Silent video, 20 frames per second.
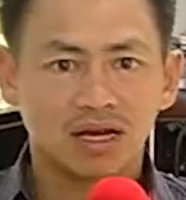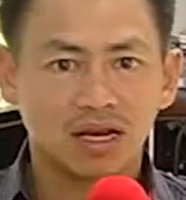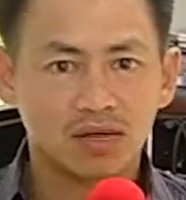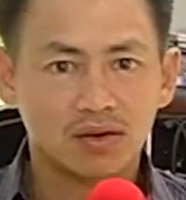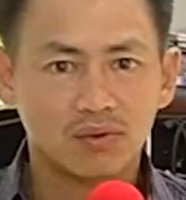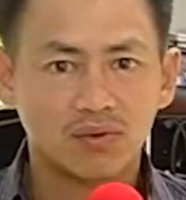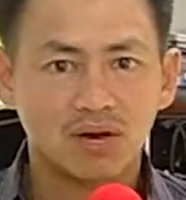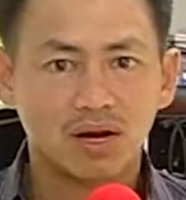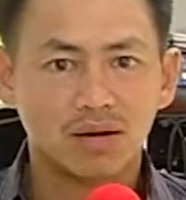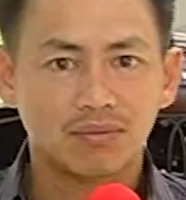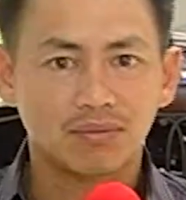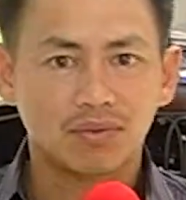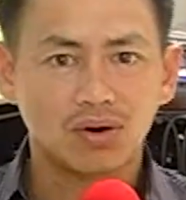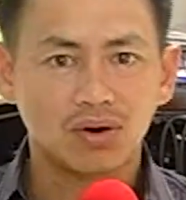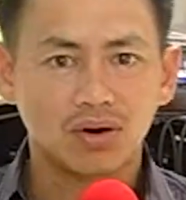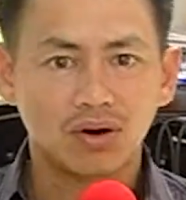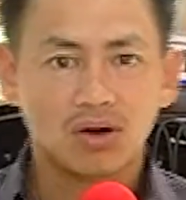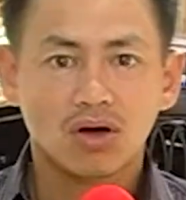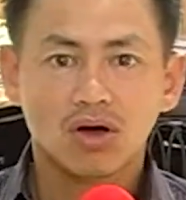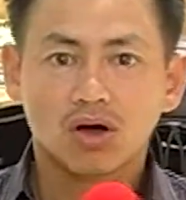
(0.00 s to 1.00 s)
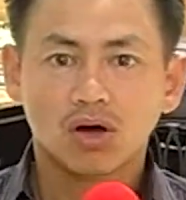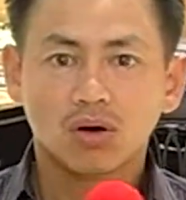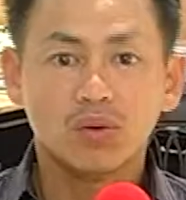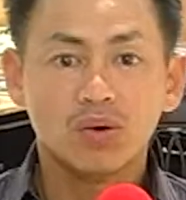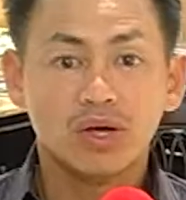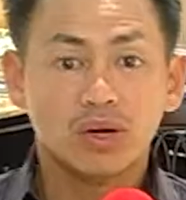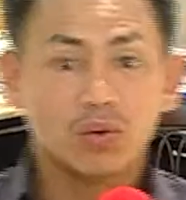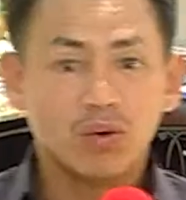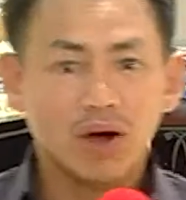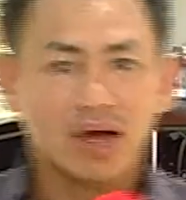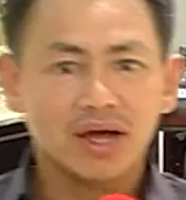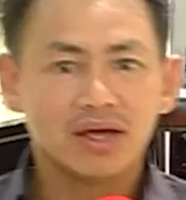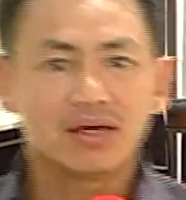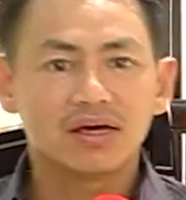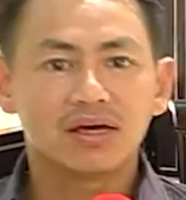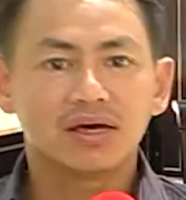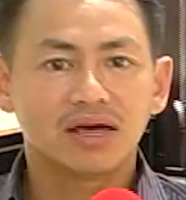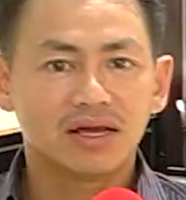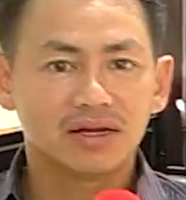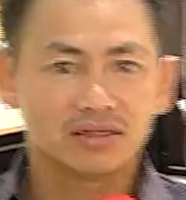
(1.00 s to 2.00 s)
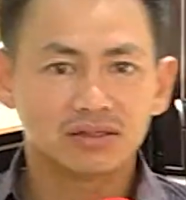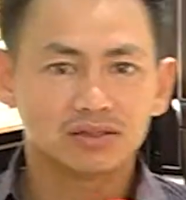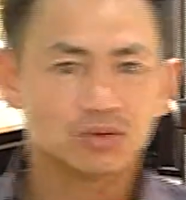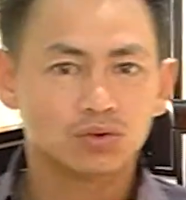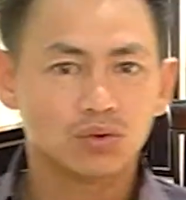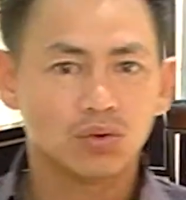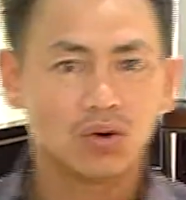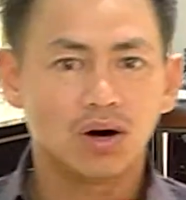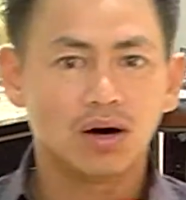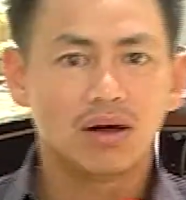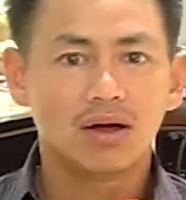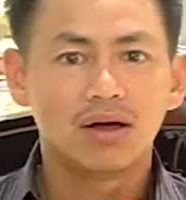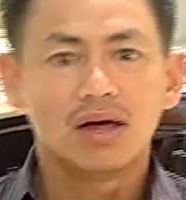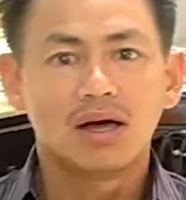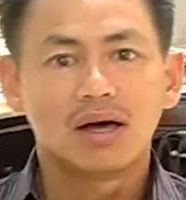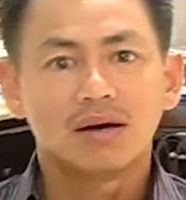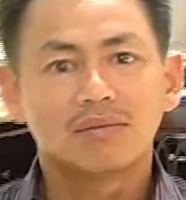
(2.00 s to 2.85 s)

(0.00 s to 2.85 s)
Galleria Mall. We're right here at the store.